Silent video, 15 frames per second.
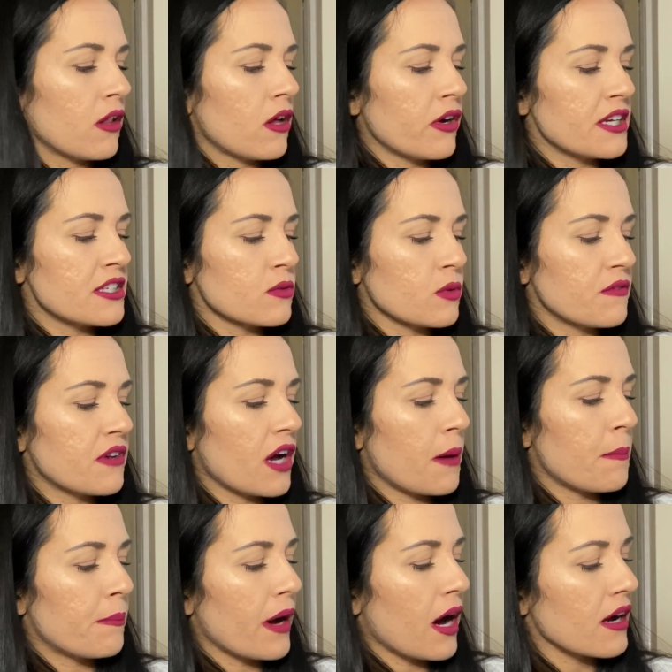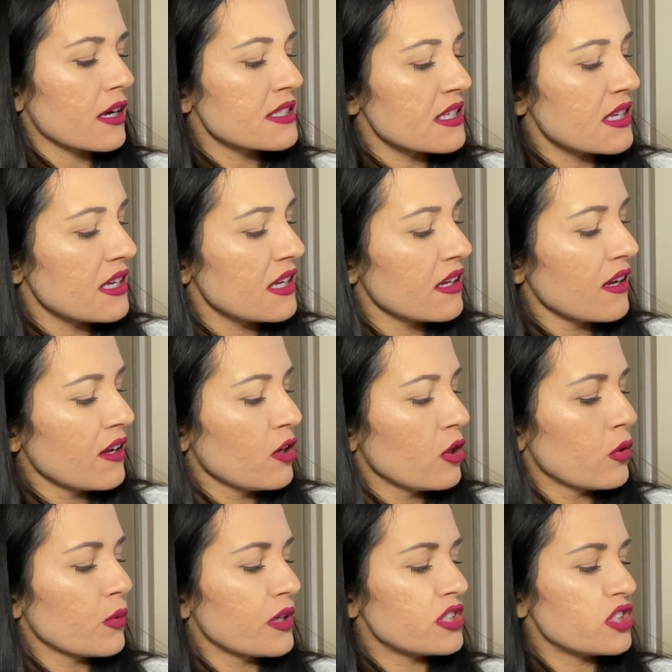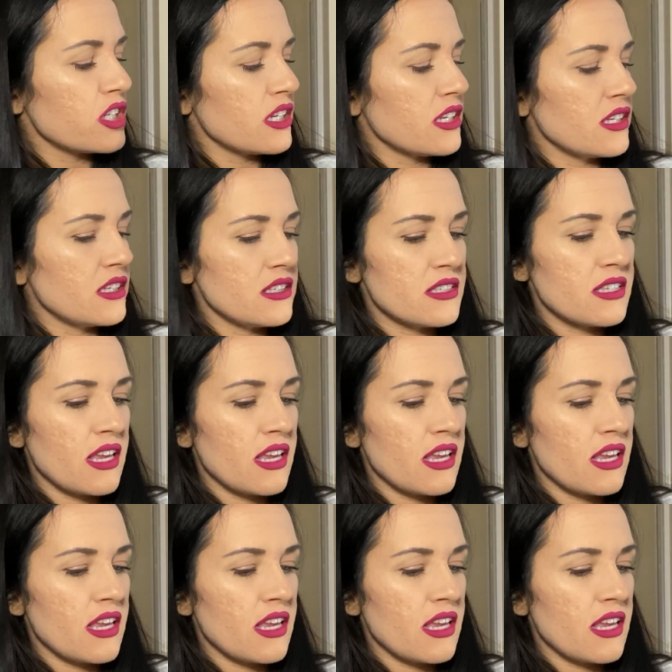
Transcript: All right, so we've got Boxy, which is